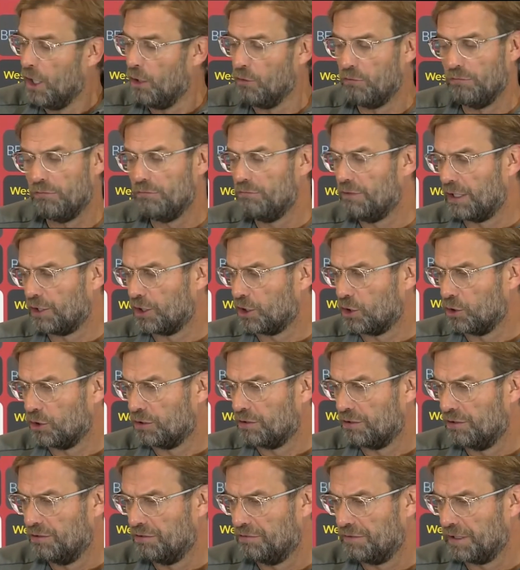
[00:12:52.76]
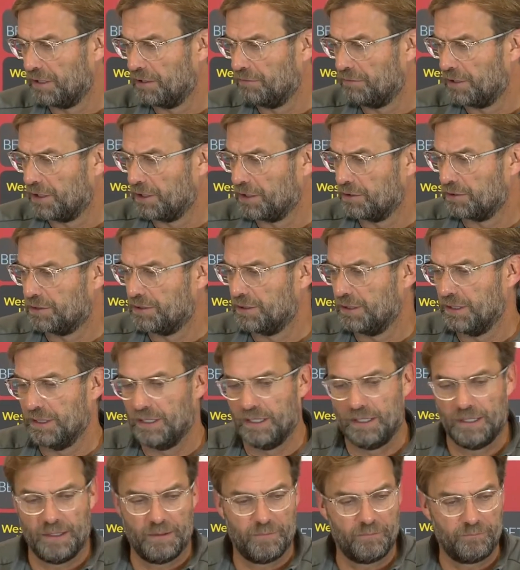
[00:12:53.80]
Oh, very good, very very
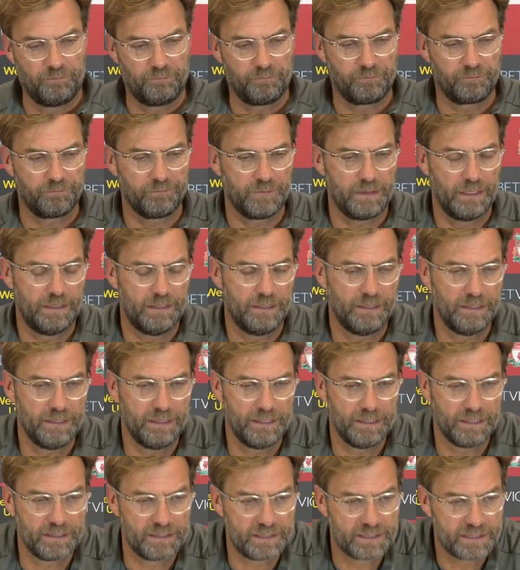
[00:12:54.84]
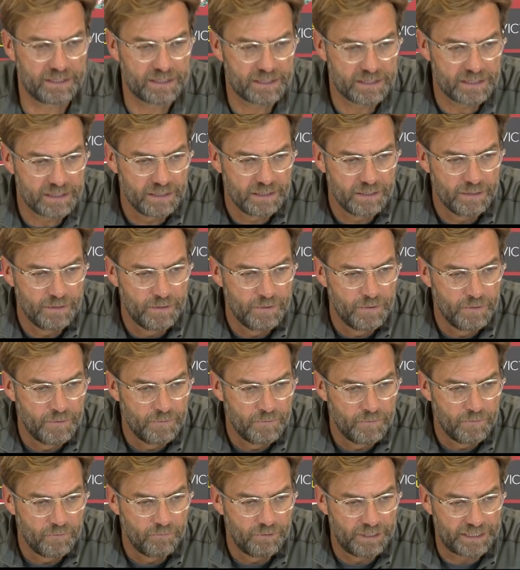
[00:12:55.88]
good. Um, it's
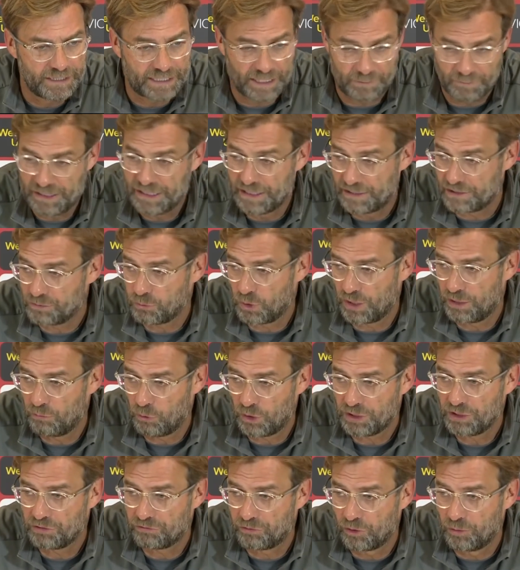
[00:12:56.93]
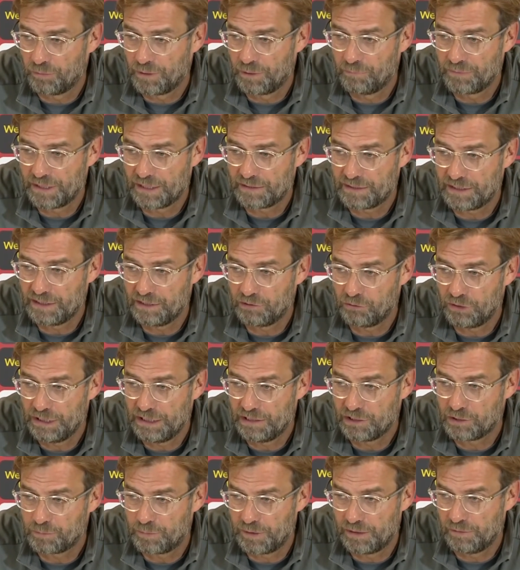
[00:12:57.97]
when he came in, that's what I wanted from him that he
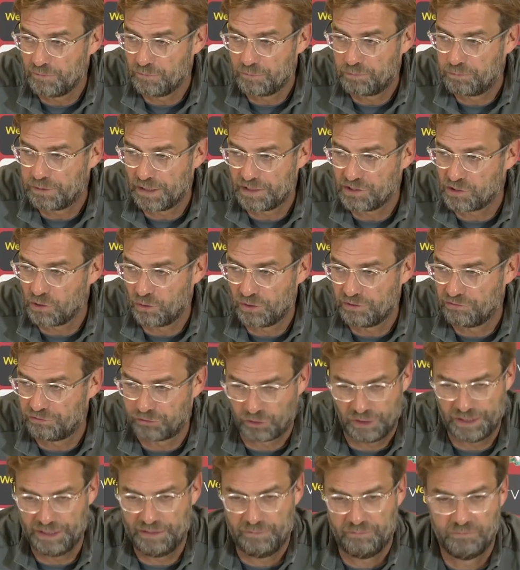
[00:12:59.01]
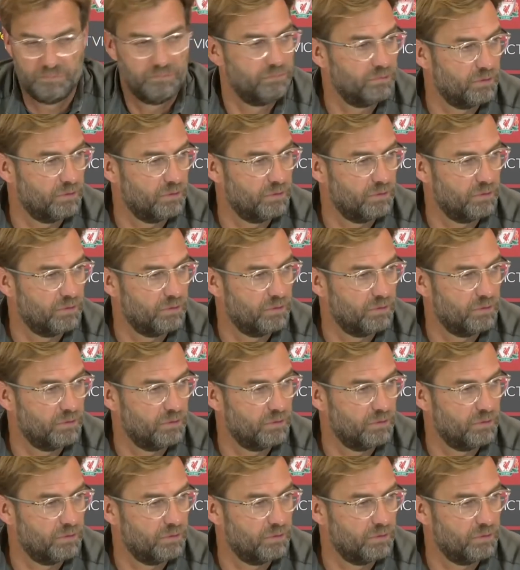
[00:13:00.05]
really plays only free